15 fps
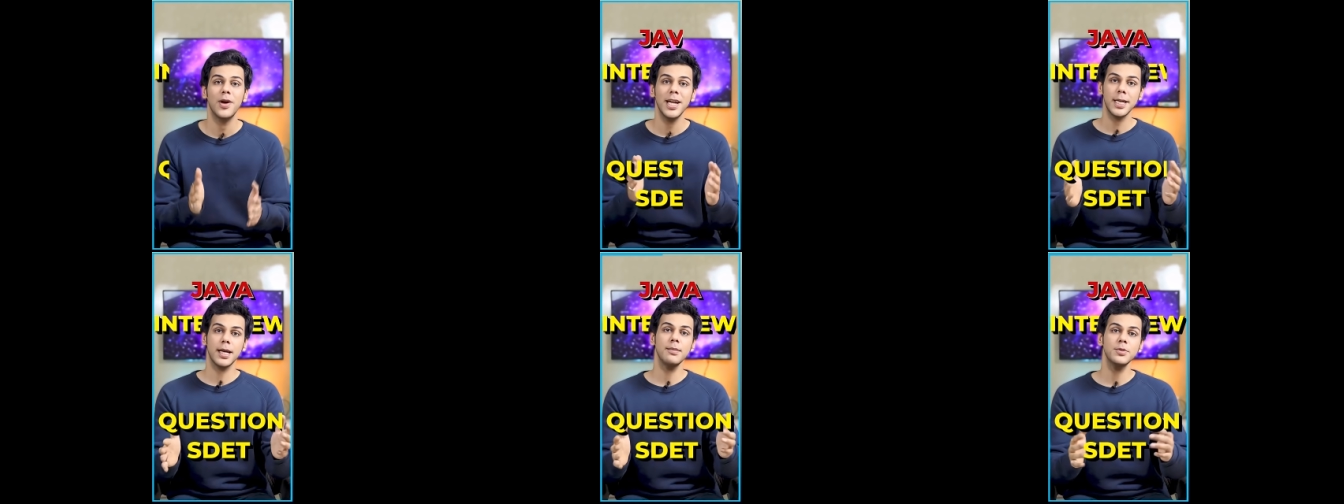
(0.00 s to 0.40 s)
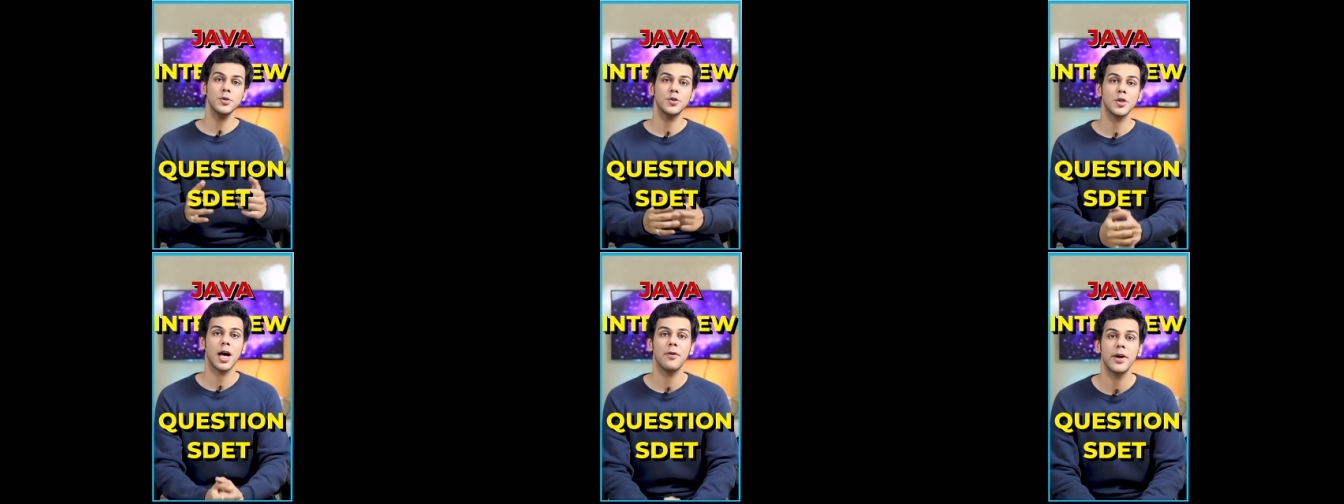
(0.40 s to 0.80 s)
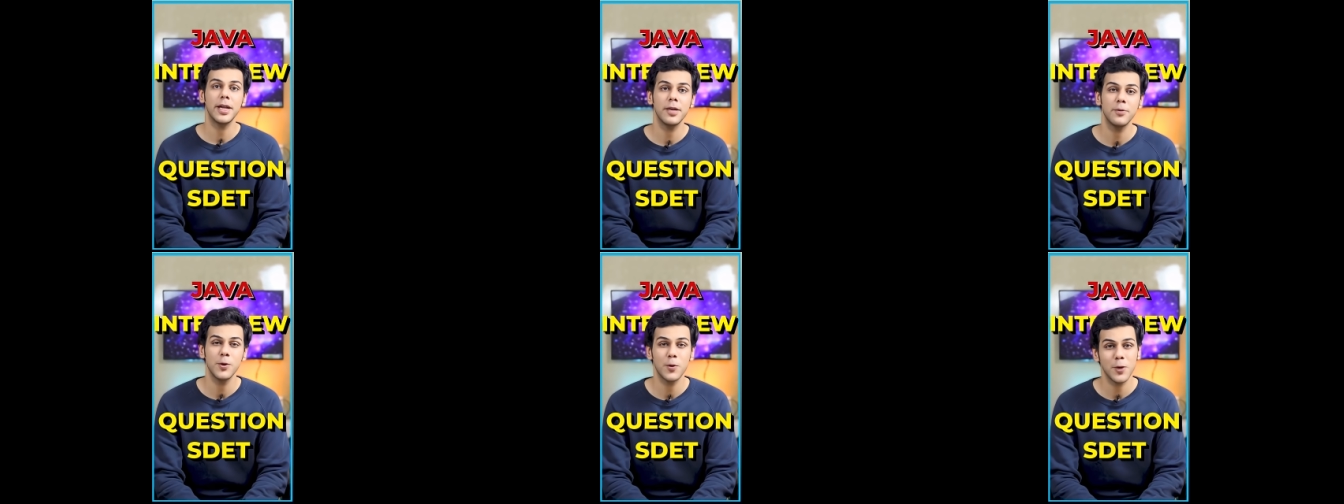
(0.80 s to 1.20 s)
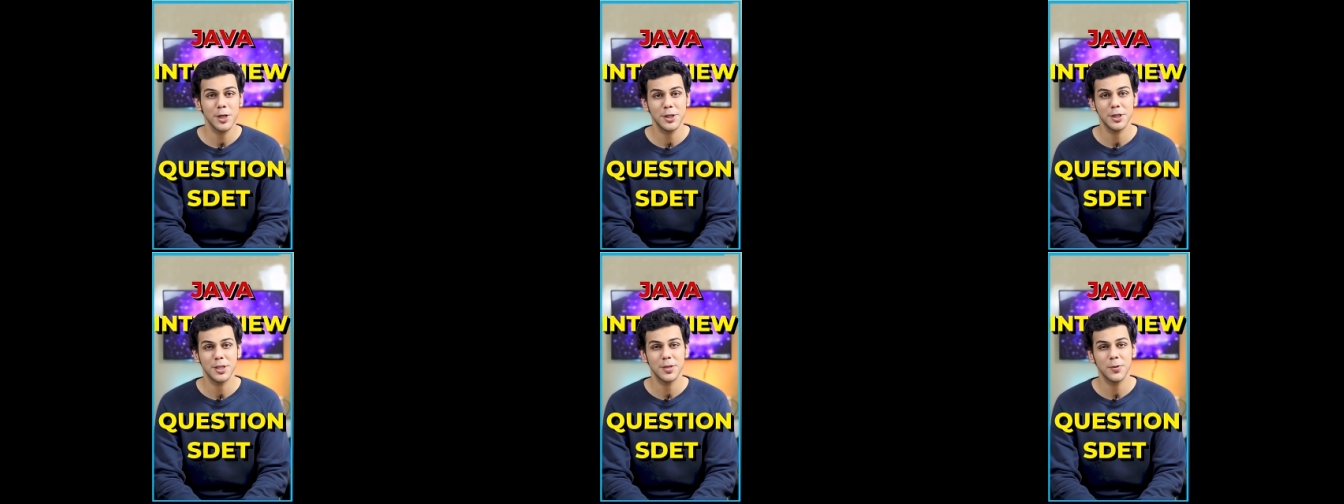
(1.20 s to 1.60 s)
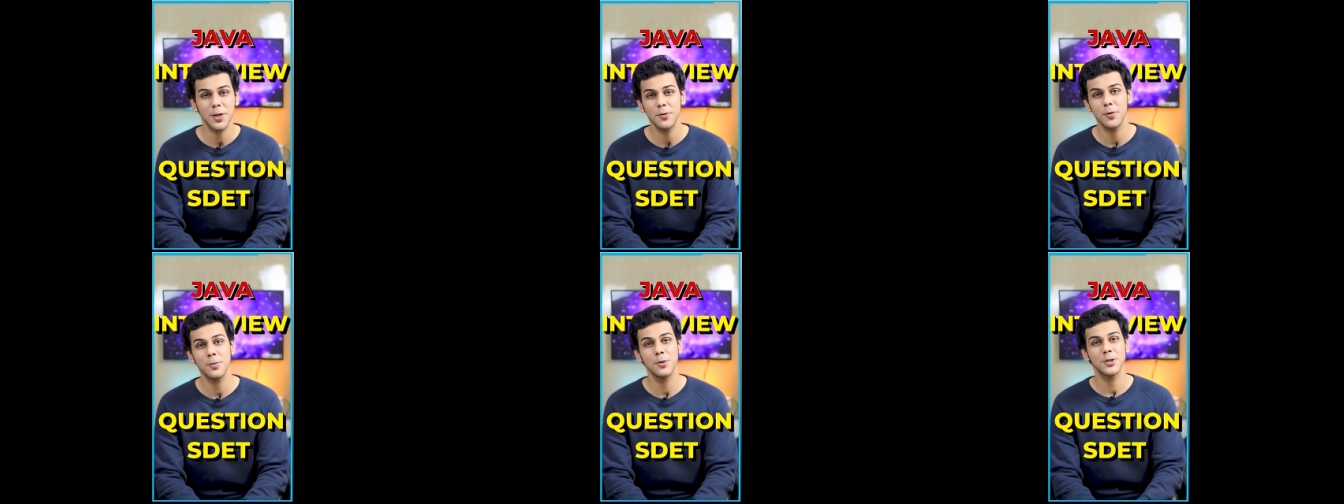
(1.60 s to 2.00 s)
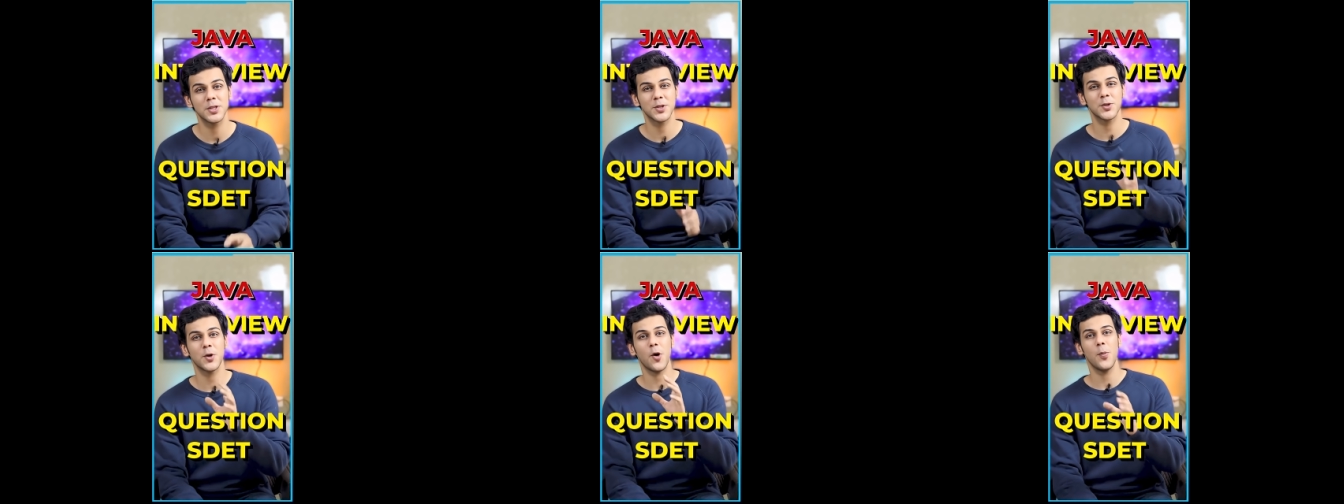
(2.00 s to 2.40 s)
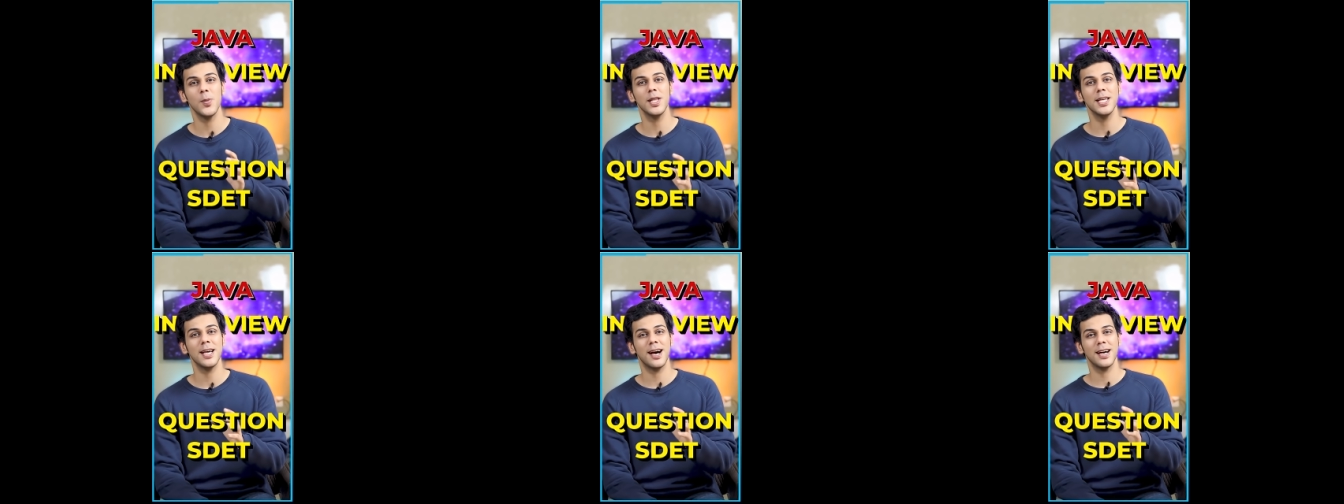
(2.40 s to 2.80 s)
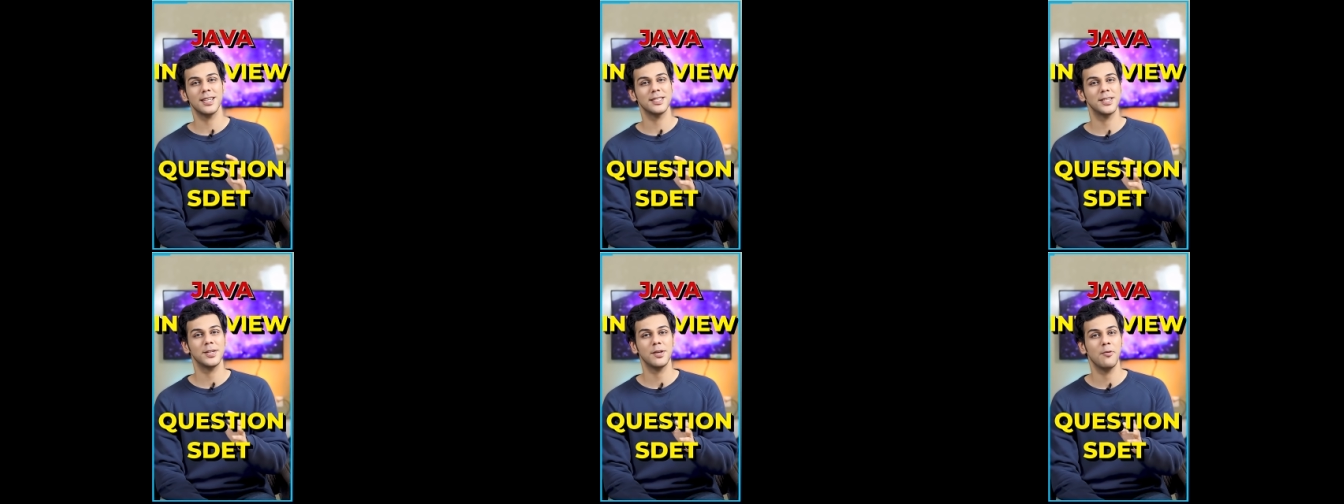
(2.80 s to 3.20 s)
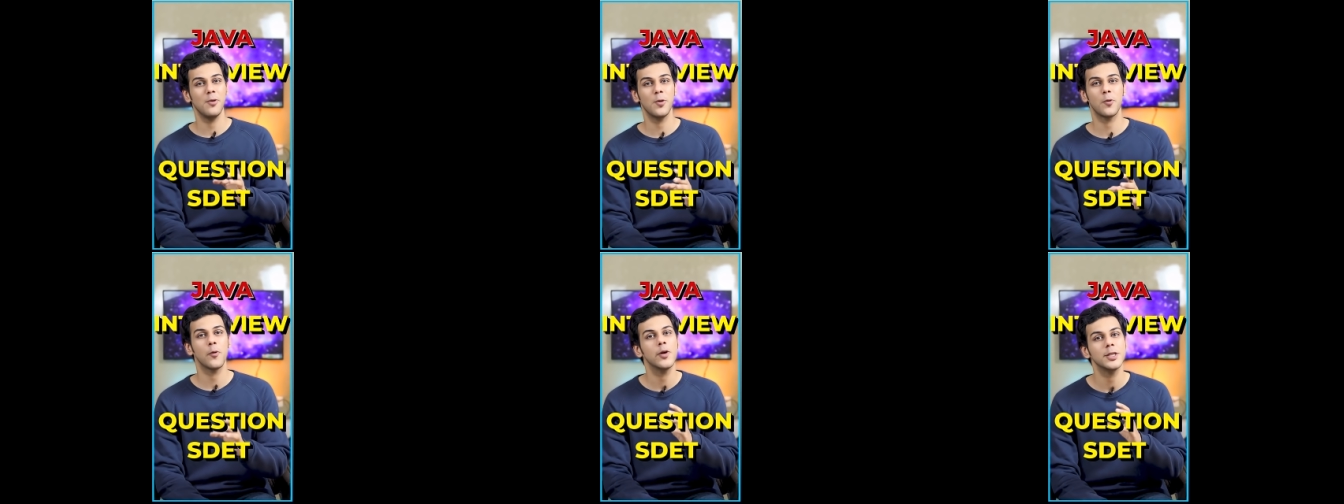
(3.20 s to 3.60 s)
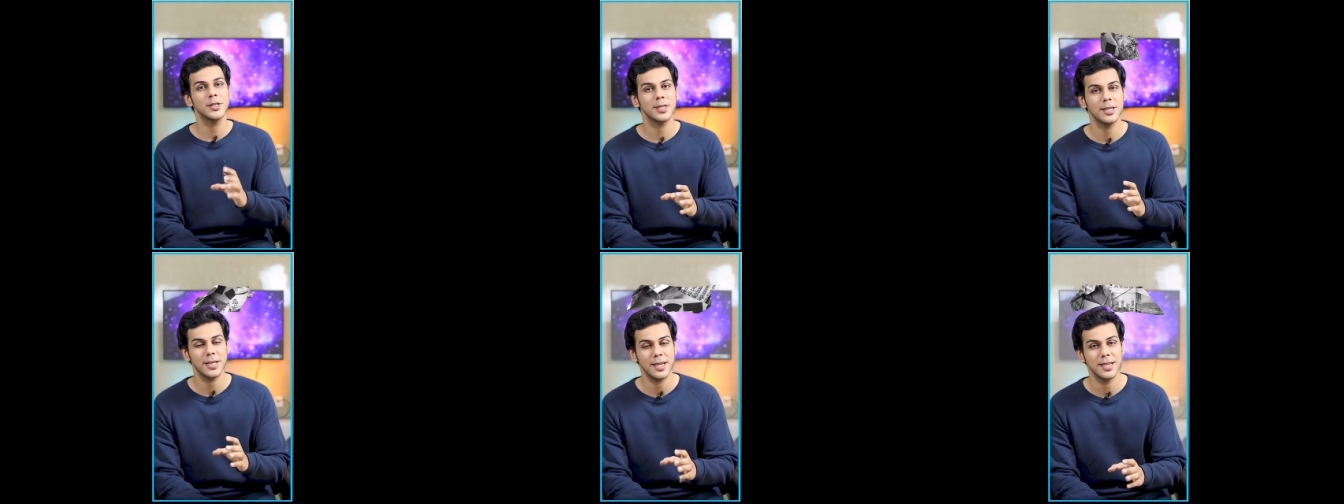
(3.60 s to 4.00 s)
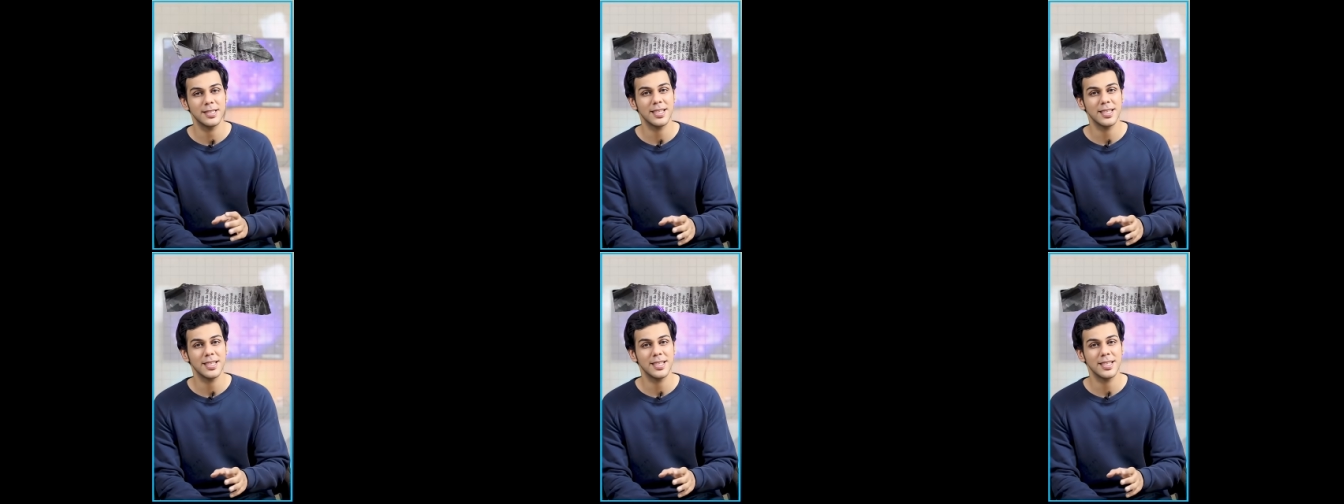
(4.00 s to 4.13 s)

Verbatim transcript: When it comes to Java interview questions, one of our most commonly asked interview question